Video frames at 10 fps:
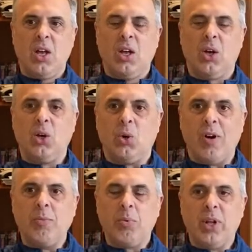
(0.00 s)
Oh,
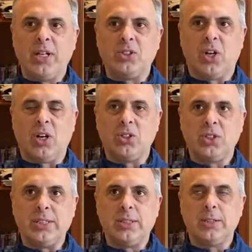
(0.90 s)
I've been playing guitar
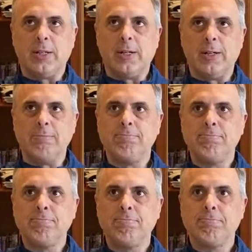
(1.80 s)
since
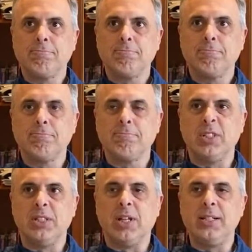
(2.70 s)

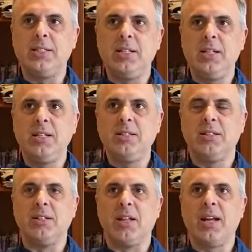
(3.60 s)

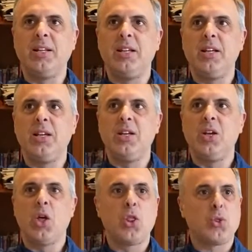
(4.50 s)

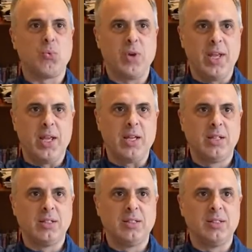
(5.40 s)
1993.
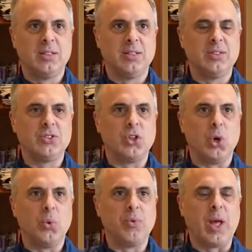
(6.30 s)

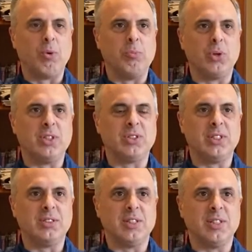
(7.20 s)
So that would put us
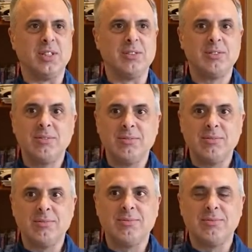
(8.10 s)
at
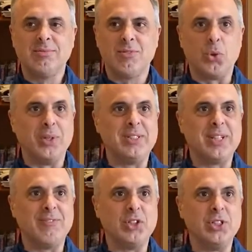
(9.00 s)

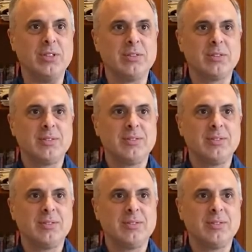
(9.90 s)
37 years.